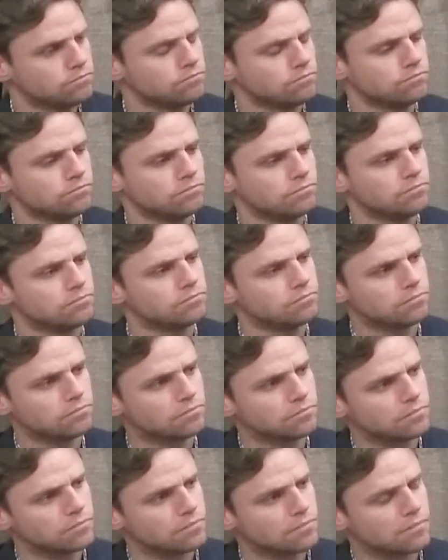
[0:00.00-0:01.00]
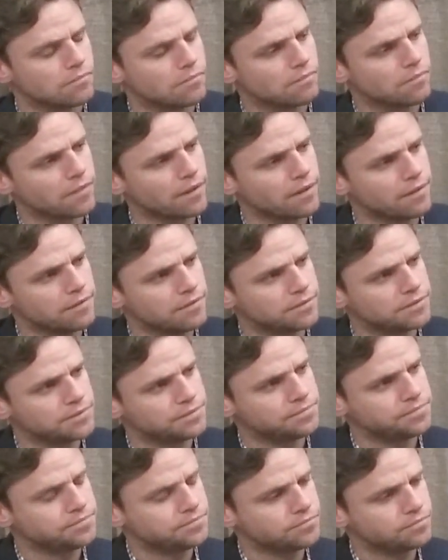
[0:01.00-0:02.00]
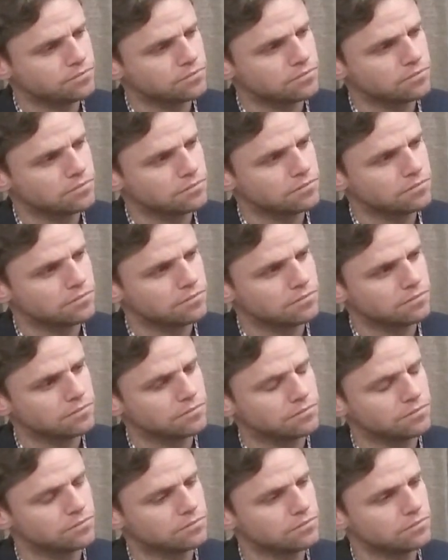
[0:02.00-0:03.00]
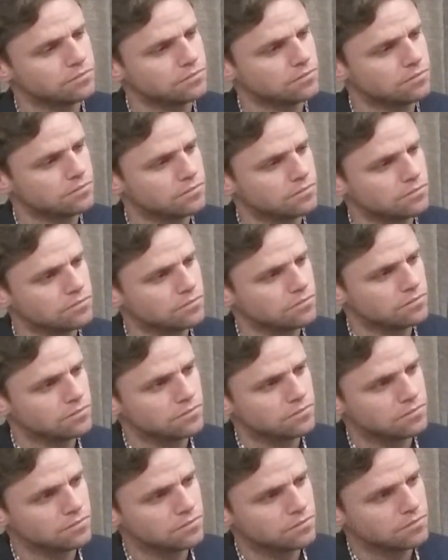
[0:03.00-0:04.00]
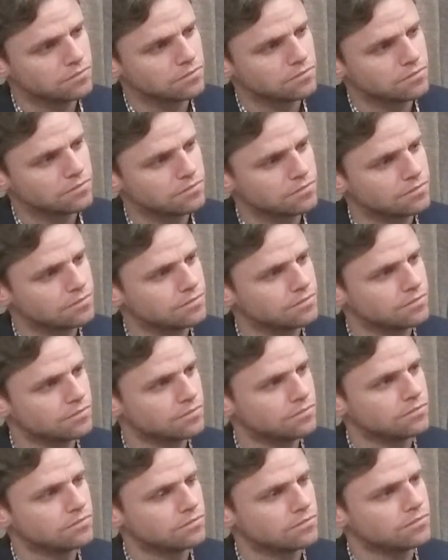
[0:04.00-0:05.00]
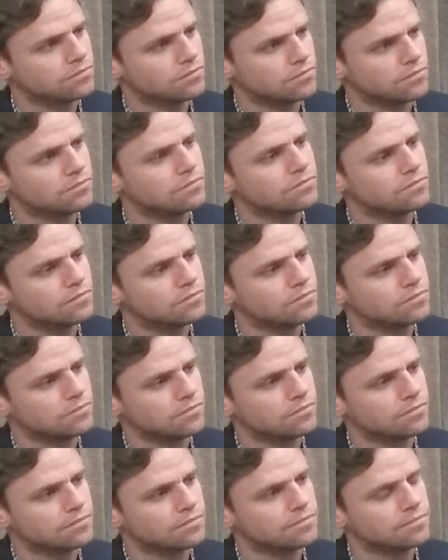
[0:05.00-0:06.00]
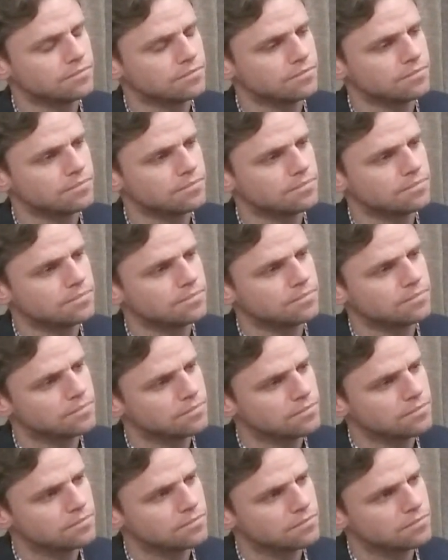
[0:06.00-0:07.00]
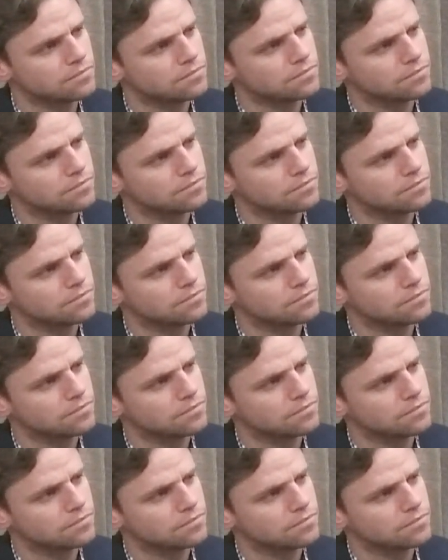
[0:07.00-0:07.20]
The person shown says nothing.